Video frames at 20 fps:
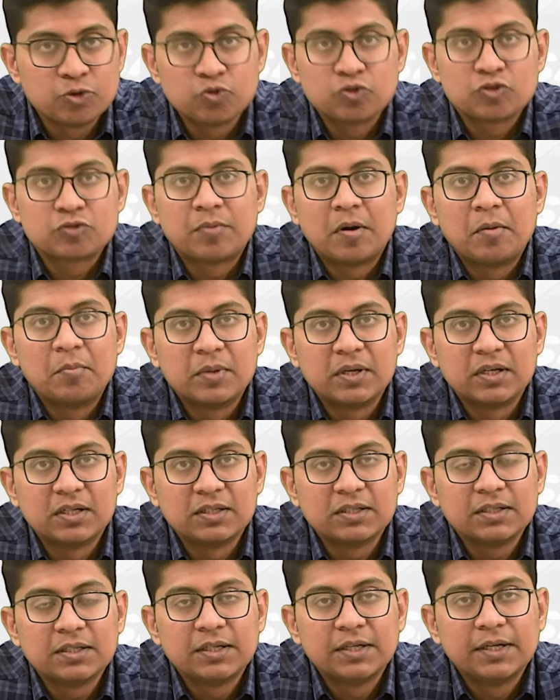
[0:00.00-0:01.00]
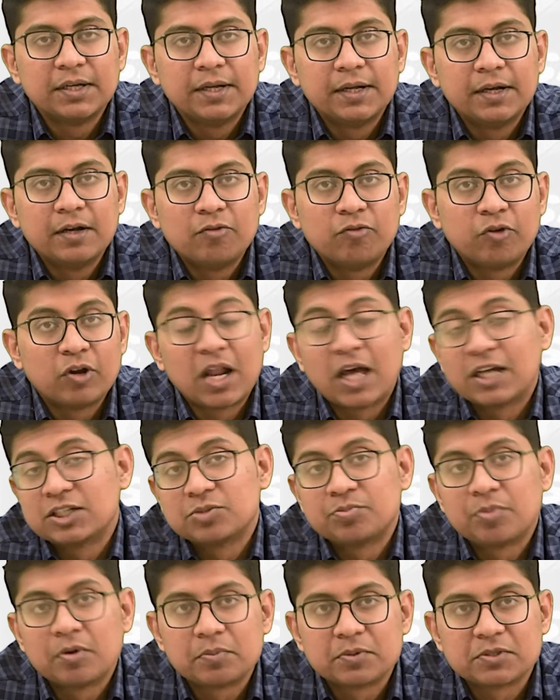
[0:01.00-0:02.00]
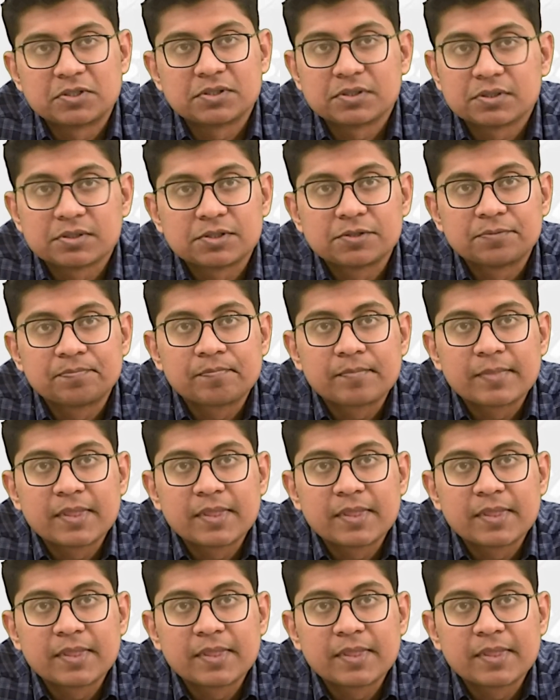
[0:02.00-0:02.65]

used by Miller for larger purposes.